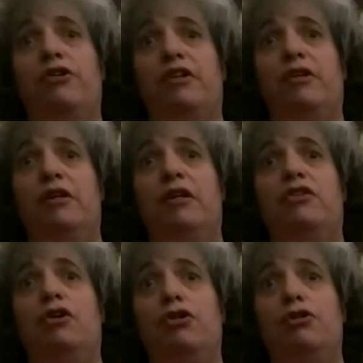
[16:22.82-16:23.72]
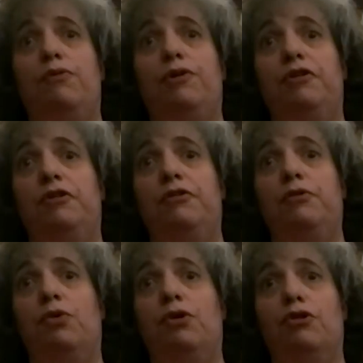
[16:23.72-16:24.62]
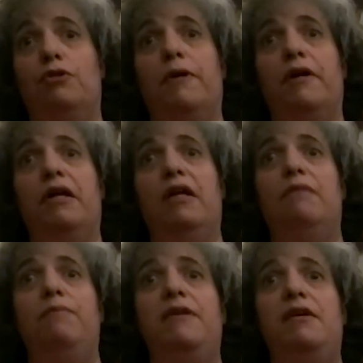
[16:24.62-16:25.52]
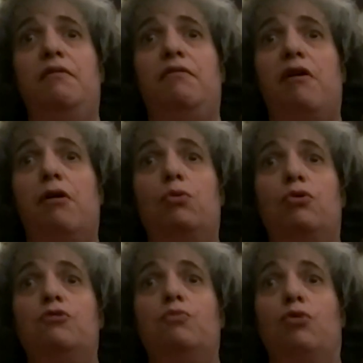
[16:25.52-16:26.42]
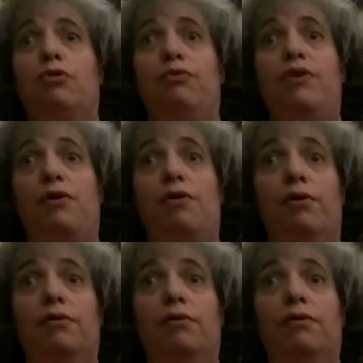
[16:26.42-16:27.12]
and it's hard to put it into words, but it being there was more real.